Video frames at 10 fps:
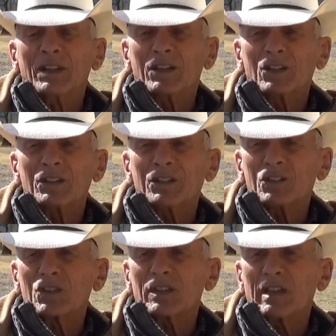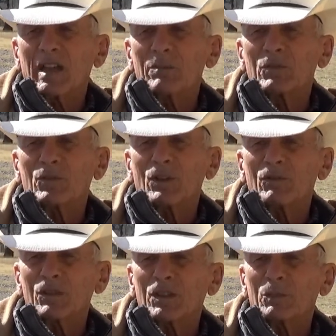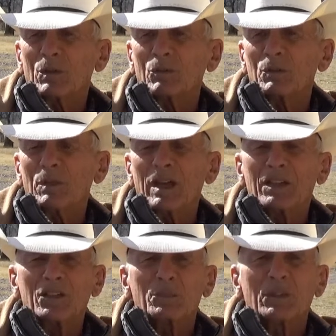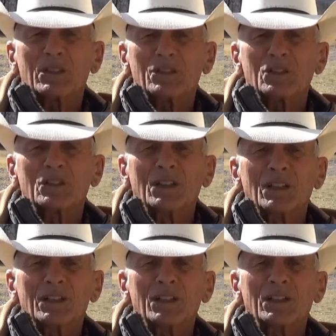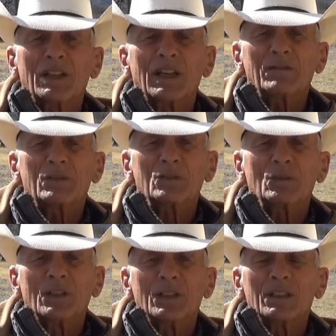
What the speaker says: air-conditioned cabs for everything, but we managed because you didn't have to